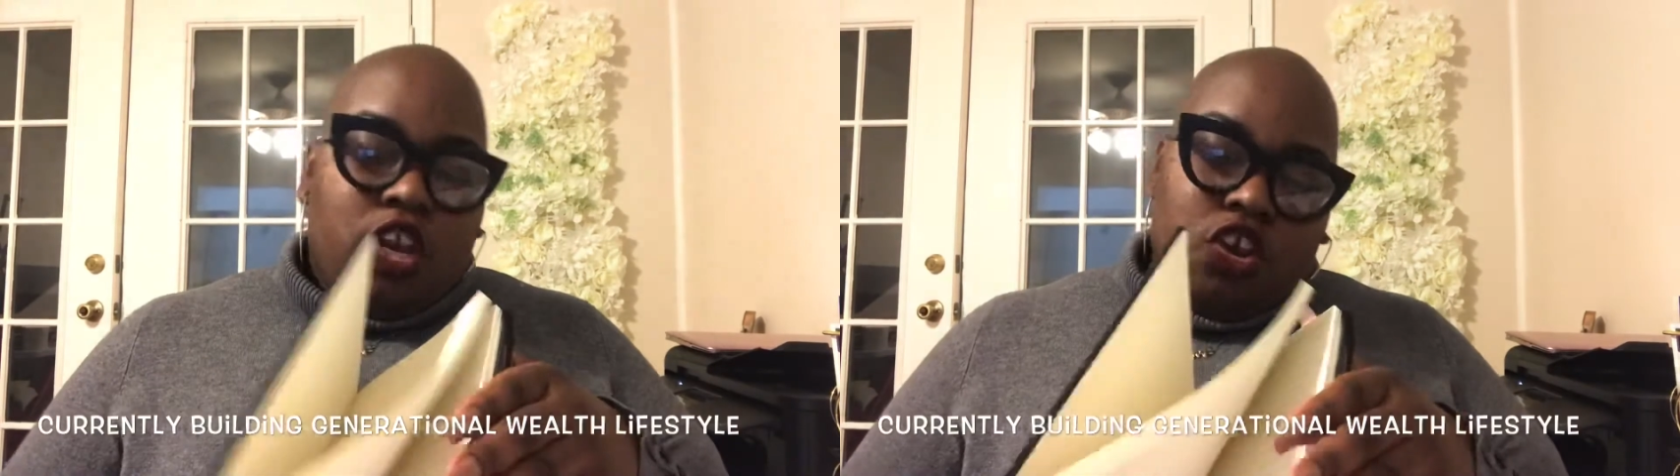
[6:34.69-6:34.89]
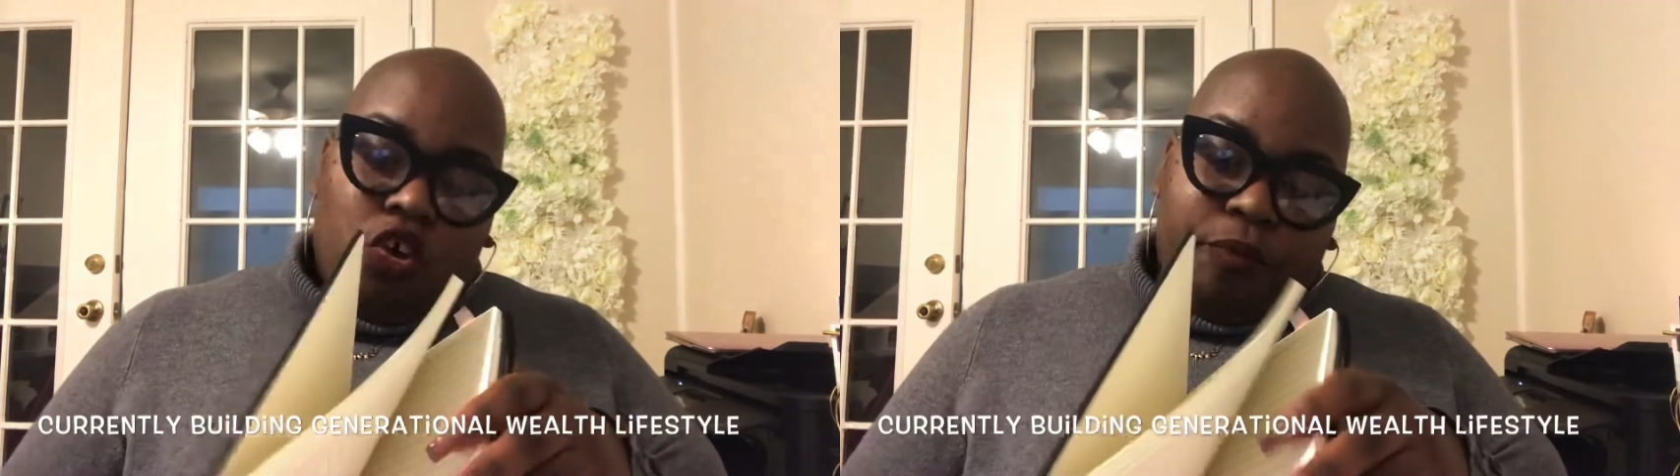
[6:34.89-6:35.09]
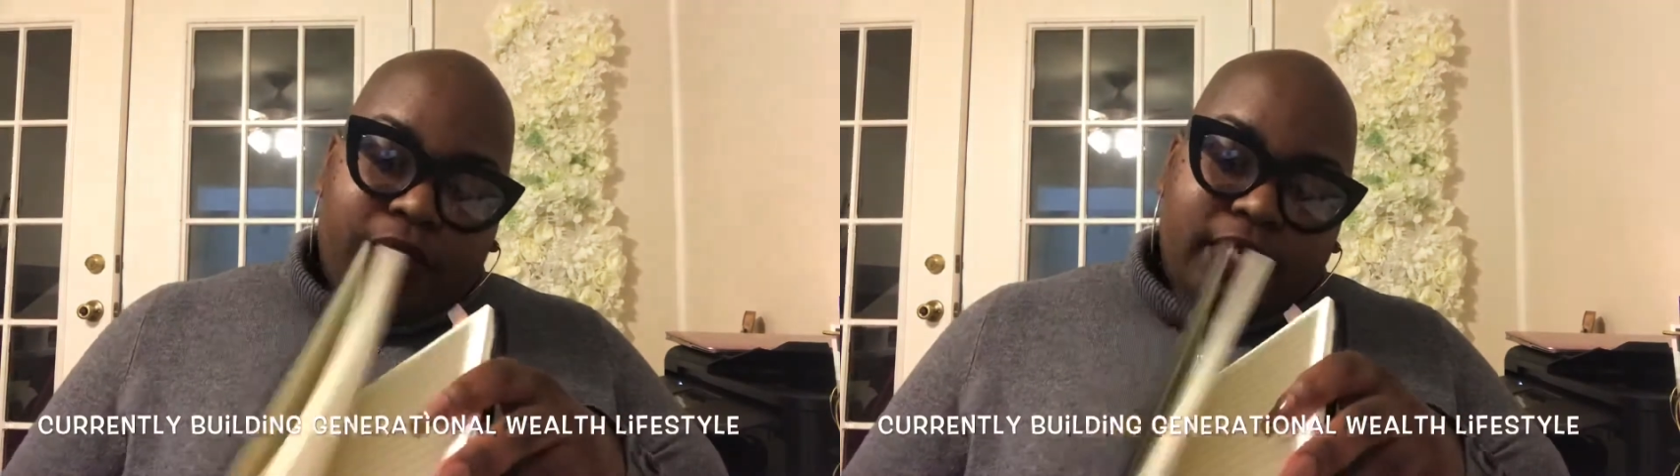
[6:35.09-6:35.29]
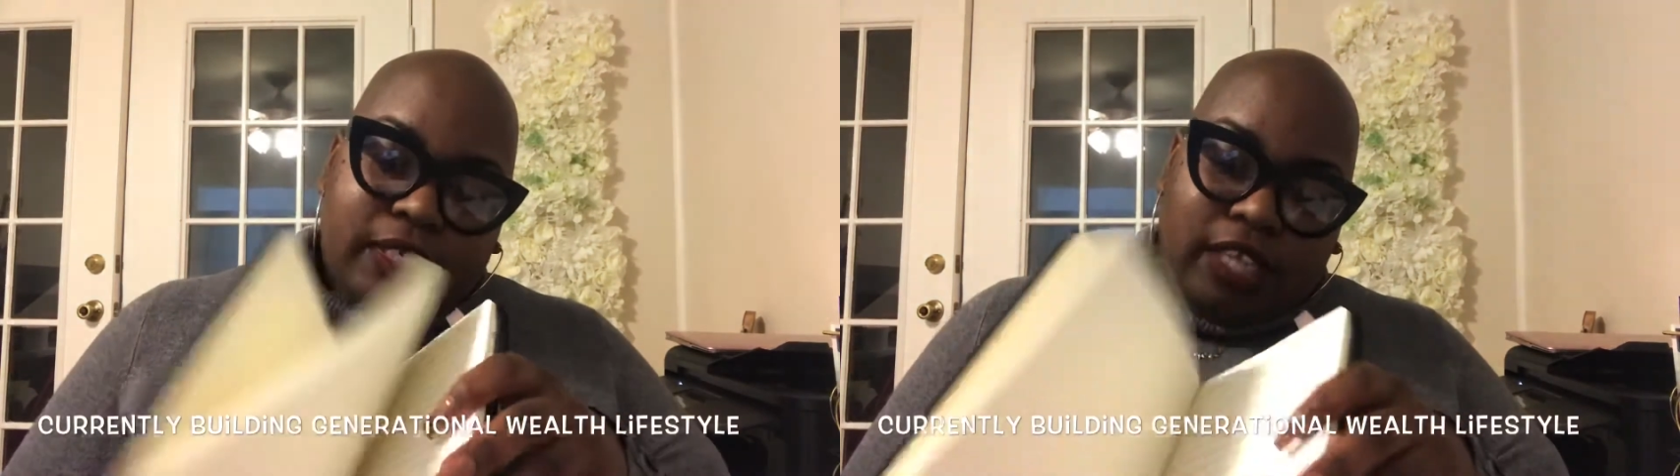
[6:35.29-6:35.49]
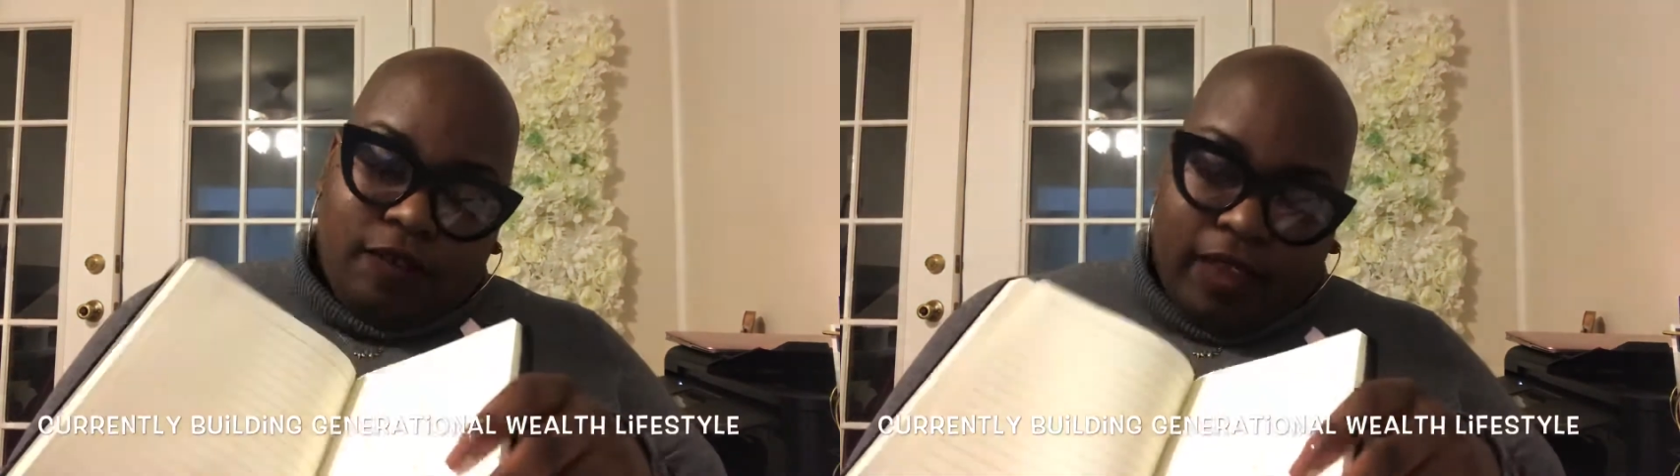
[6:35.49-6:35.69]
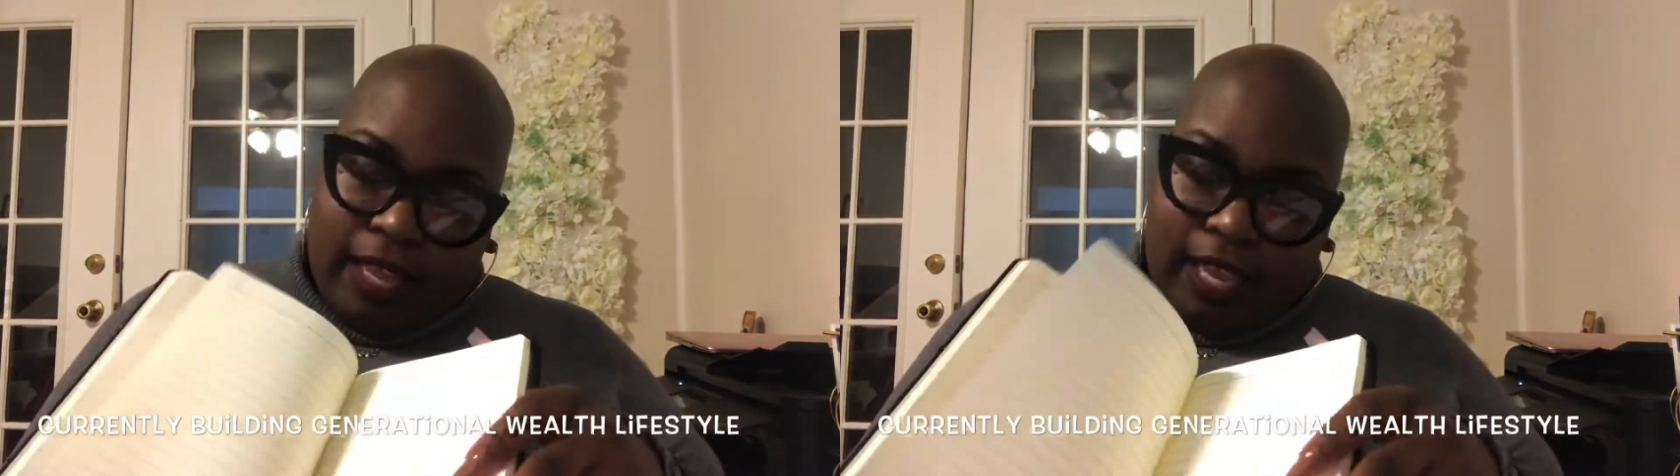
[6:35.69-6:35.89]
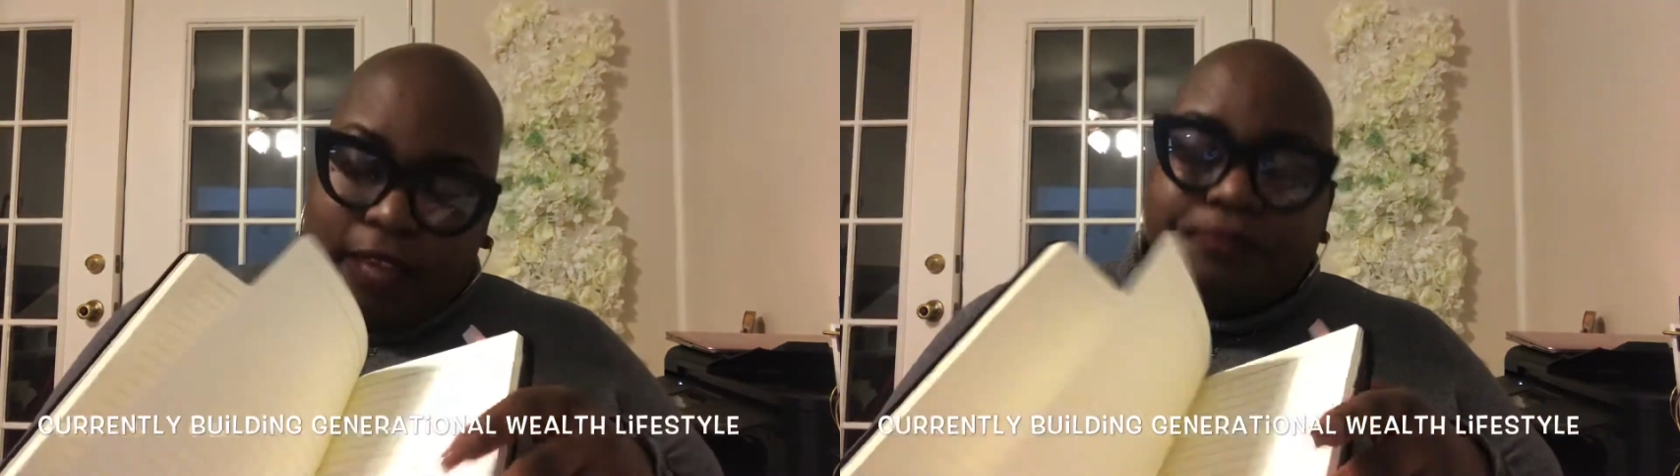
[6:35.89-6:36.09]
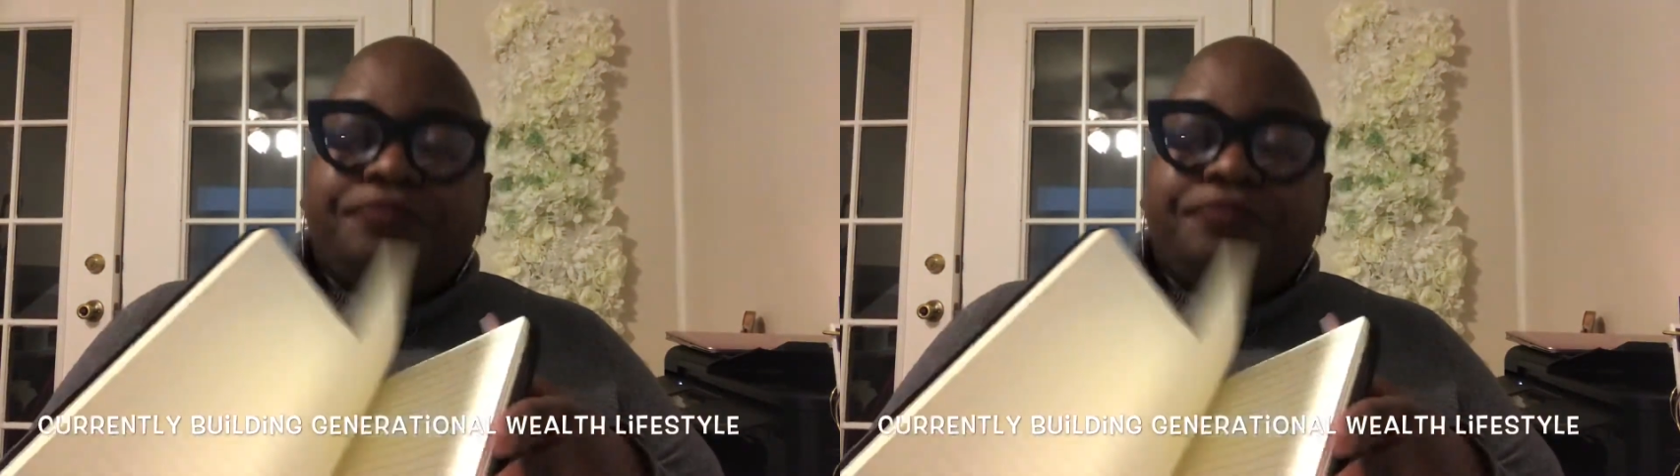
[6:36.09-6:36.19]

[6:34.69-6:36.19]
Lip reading: notebooks, and stuff like that.